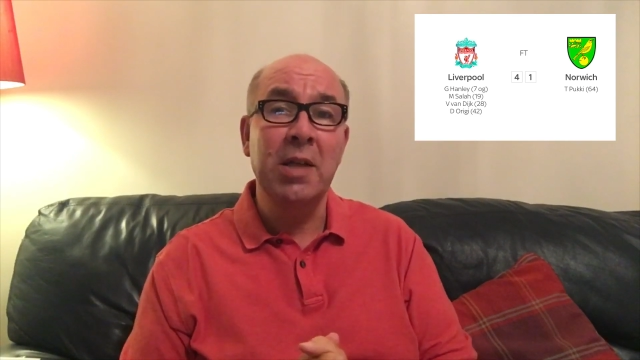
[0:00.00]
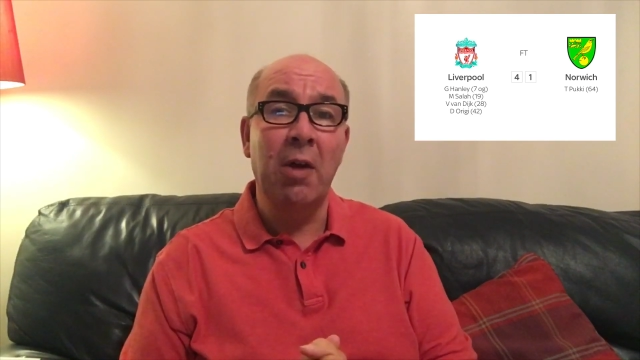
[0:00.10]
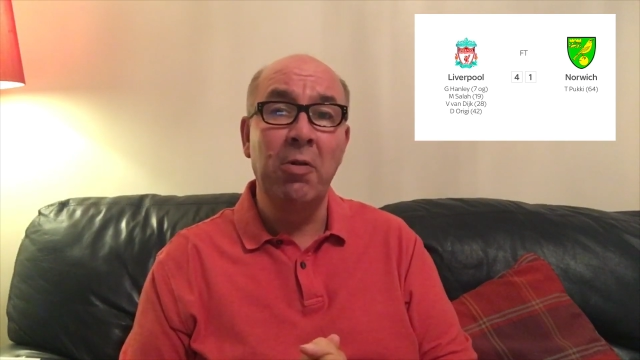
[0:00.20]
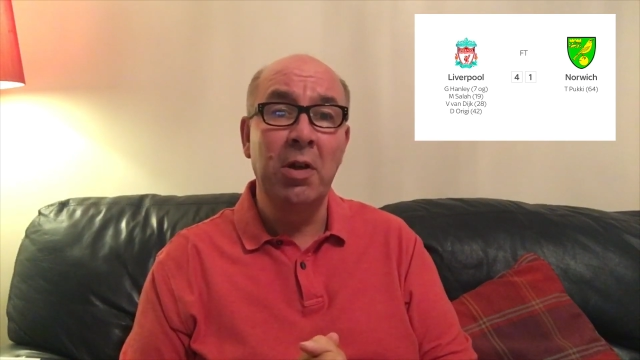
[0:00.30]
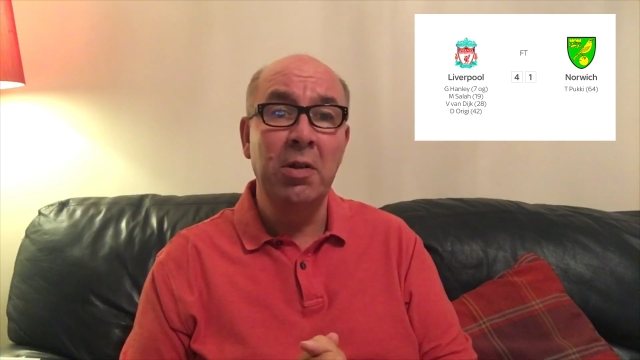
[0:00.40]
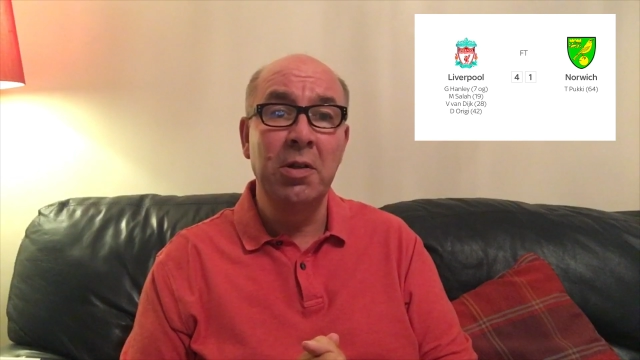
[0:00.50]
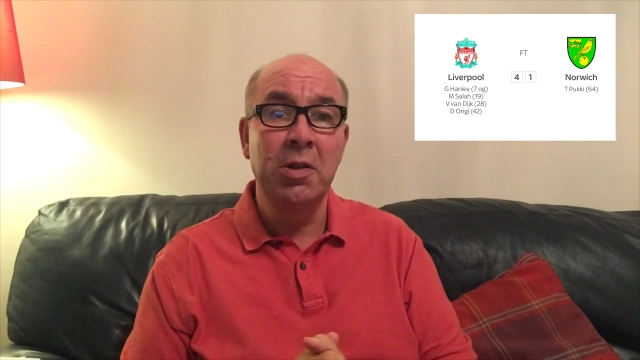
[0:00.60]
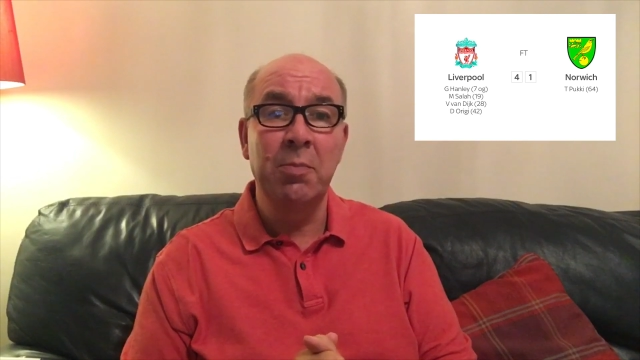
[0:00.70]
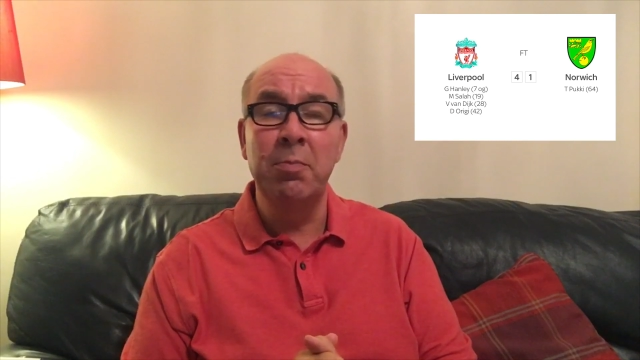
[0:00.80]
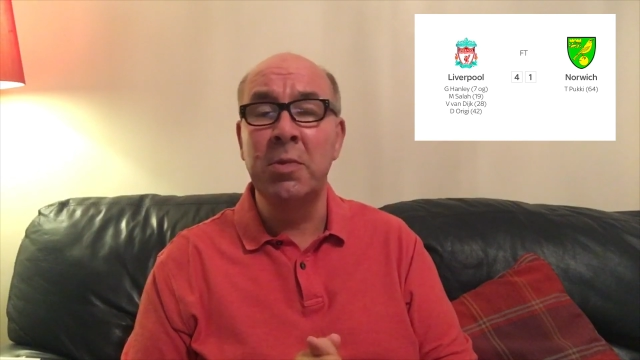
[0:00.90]

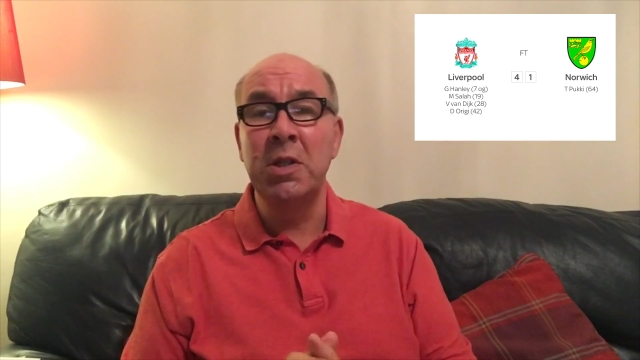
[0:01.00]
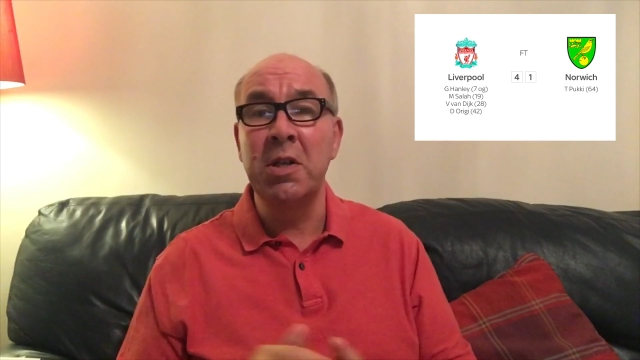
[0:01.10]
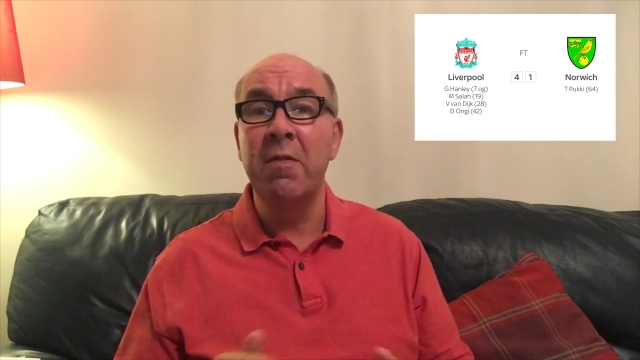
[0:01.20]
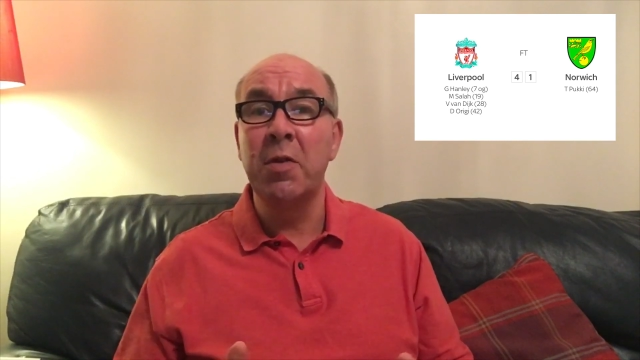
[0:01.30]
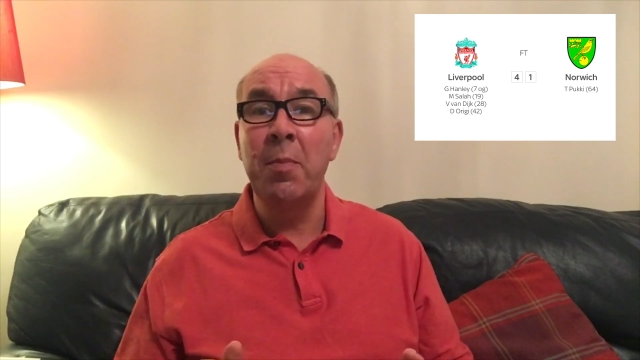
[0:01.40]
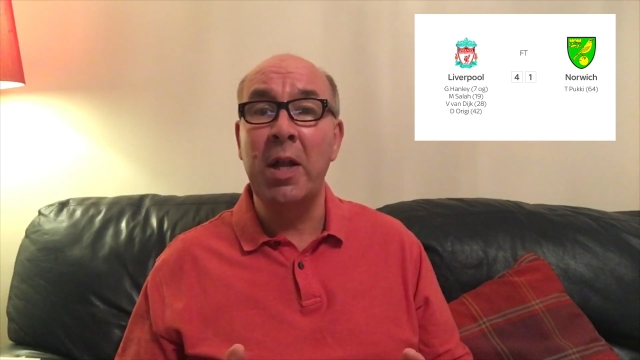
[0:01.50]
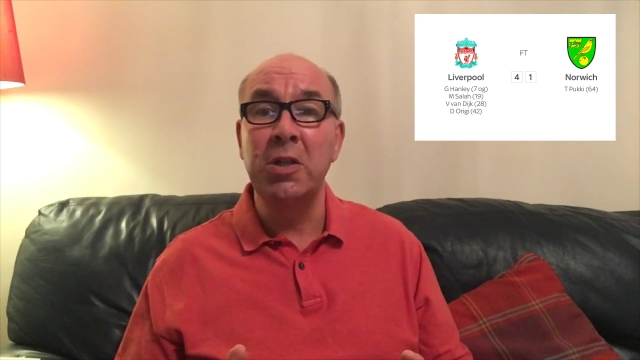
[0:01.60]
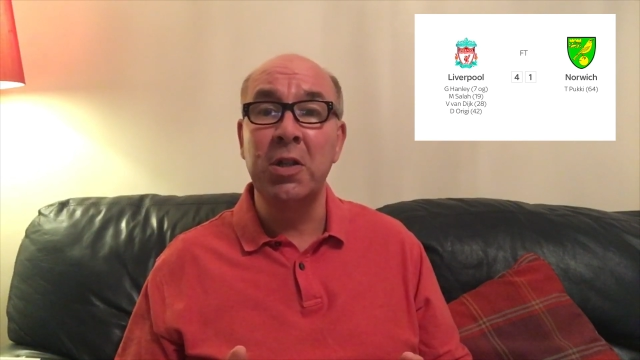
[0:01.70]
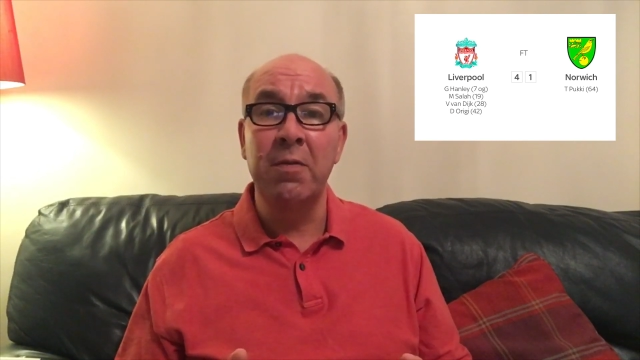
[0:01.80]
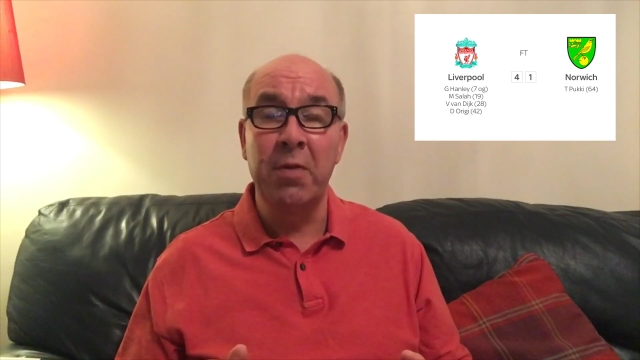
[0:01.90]
Aarons deserves a
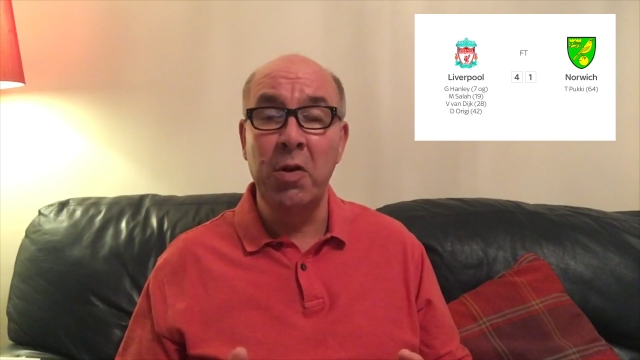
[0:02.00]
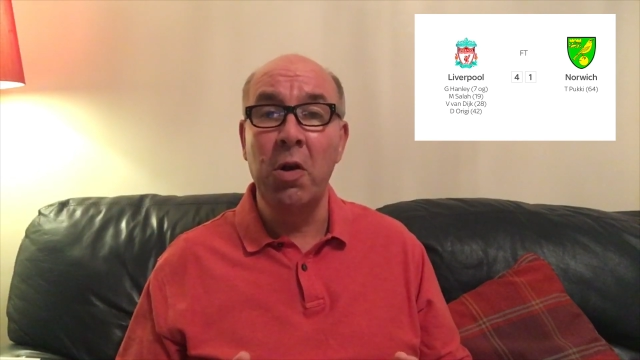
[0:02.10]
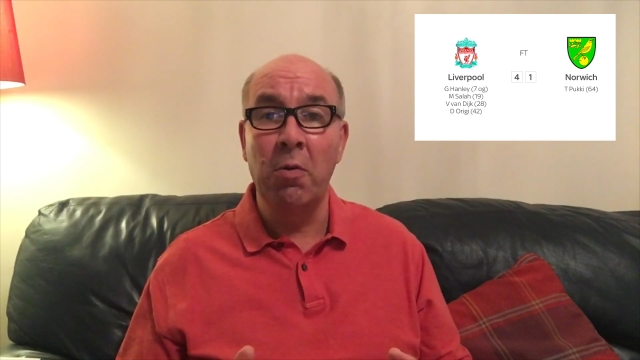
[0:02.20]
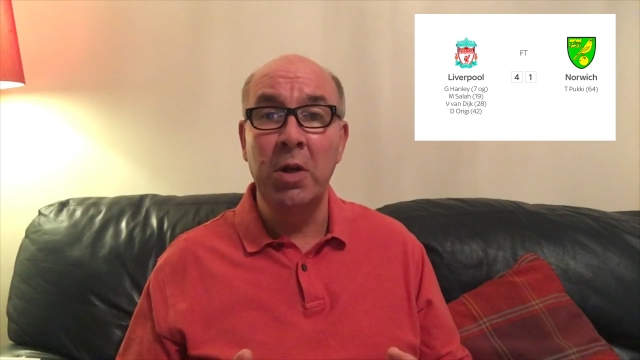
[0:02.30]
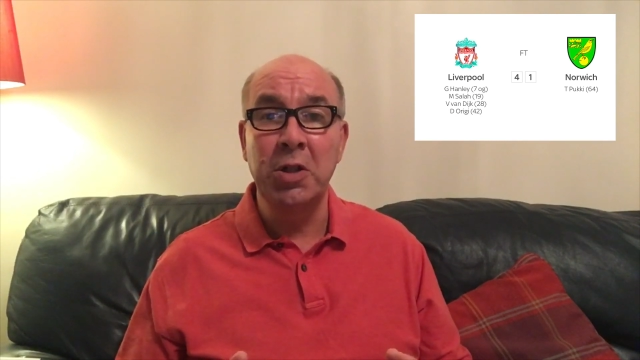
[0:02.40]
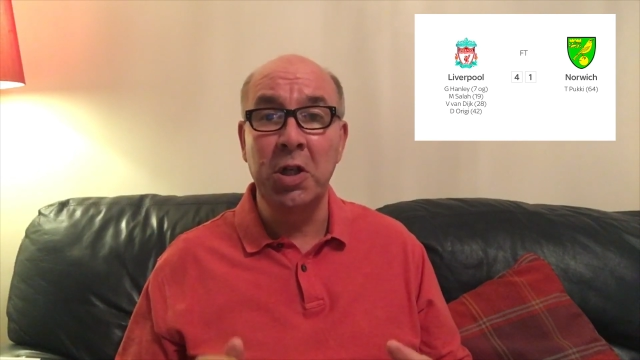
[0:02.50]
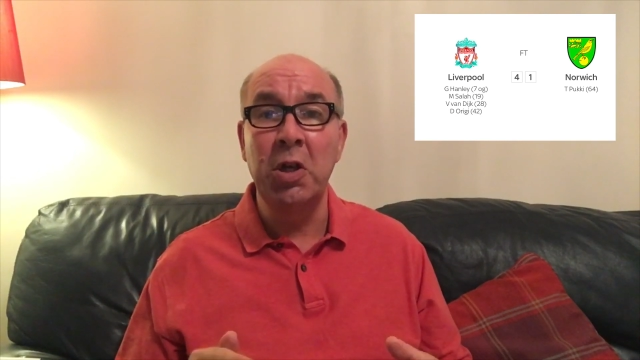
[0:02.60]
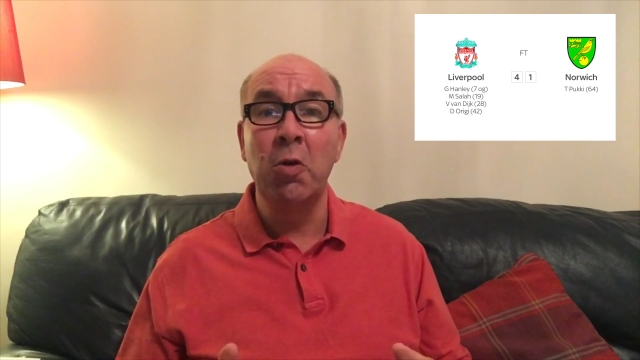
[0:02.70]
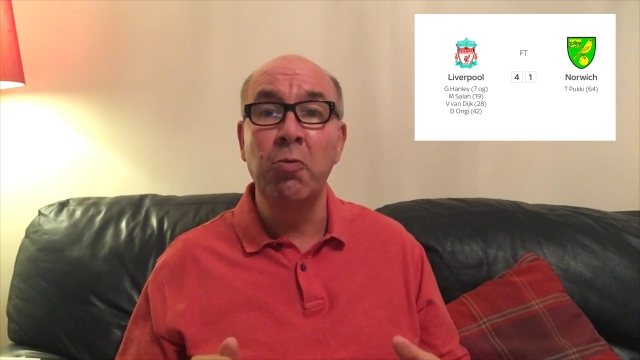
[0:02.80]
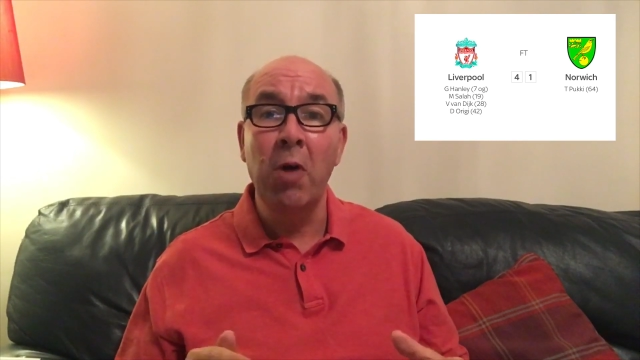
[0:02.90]
mention for Norwich, the
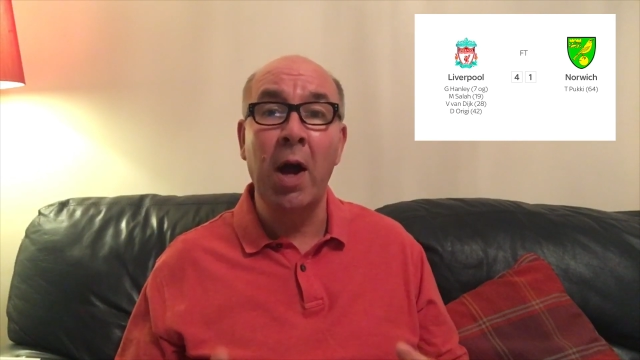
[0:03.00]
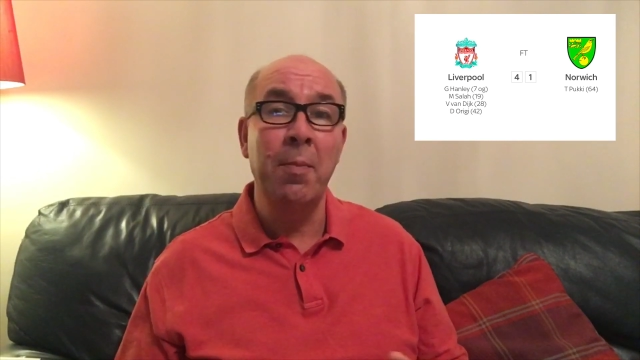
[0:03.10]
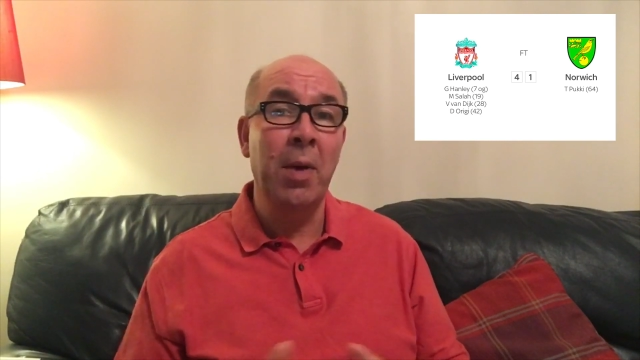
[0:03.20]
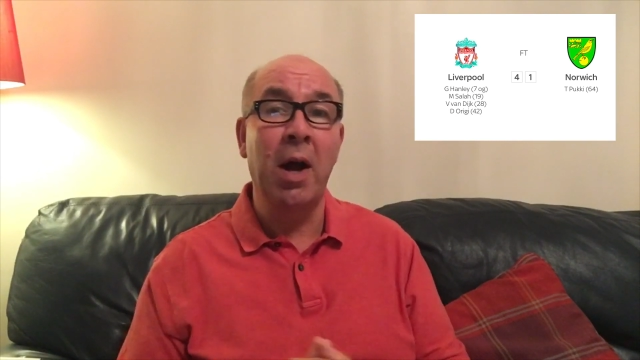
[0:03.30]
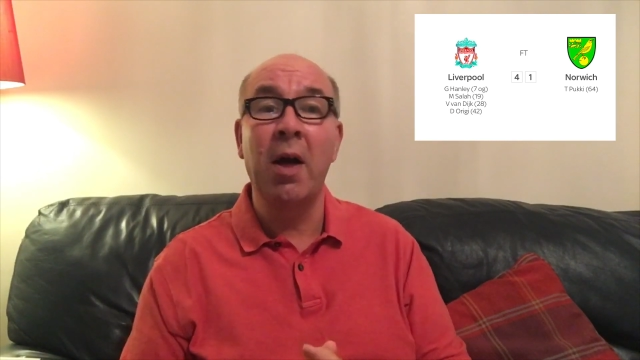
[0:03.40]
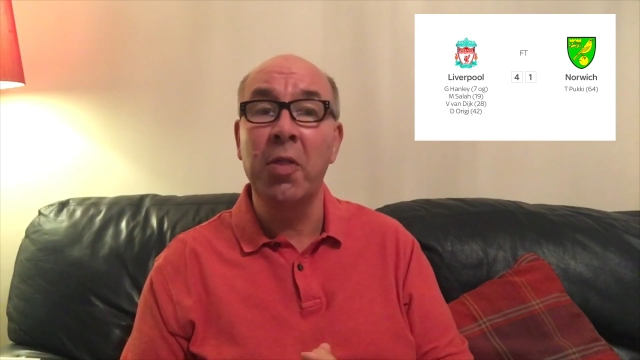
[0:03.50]
young right back.